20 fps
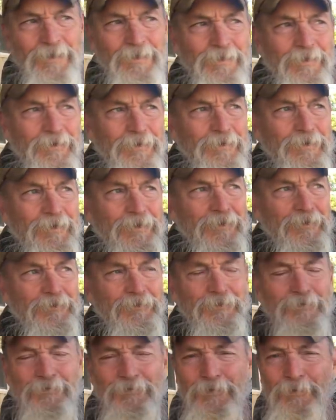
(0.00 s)
There
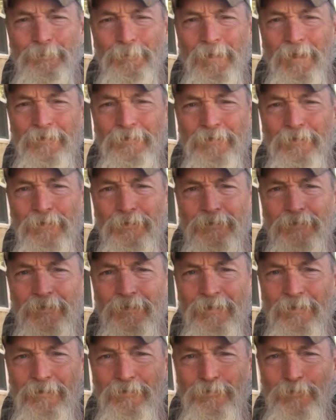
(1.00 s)
is some
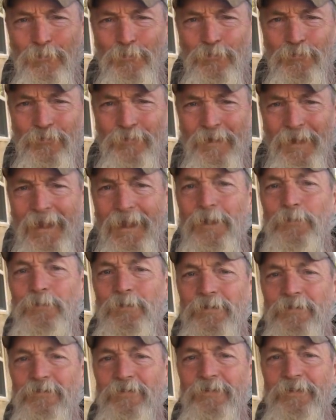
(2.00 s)
salty soldier
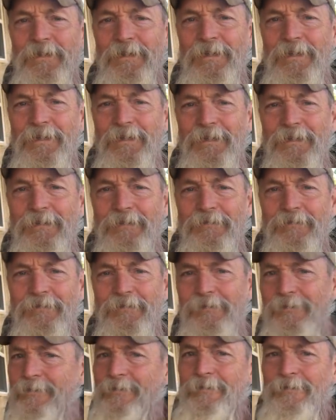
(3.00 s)
language in it.
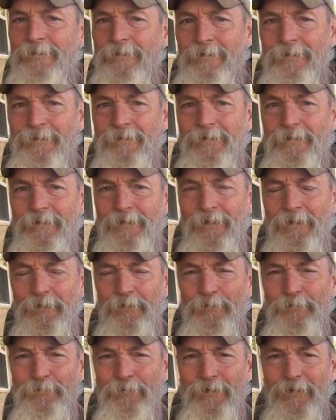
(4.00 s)
Uh, get
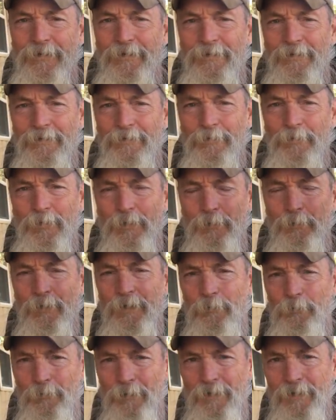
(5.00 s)
over it. What are
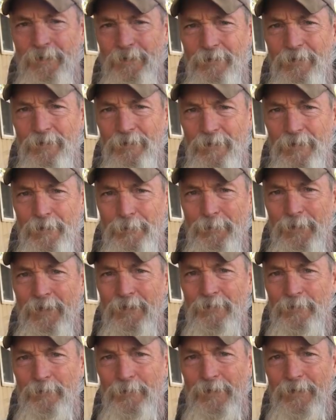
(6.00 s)
we really talking
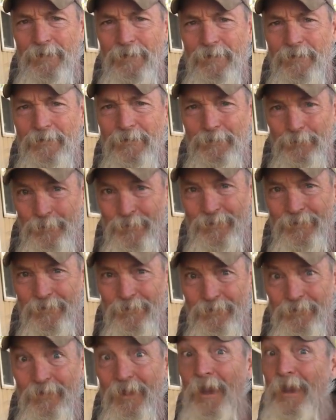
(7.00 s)
about doing here with
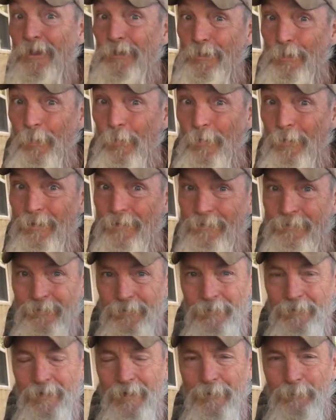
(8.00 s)
these toys,
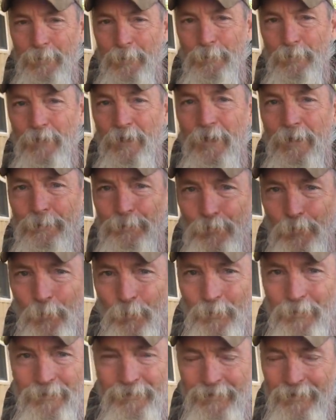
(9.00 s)
right? People call them
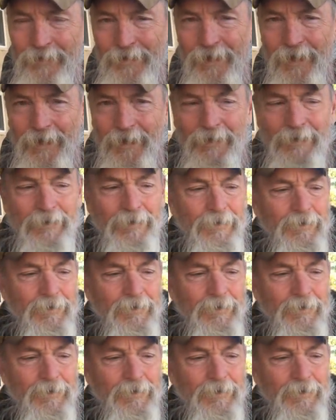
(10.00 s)
toys, they're not.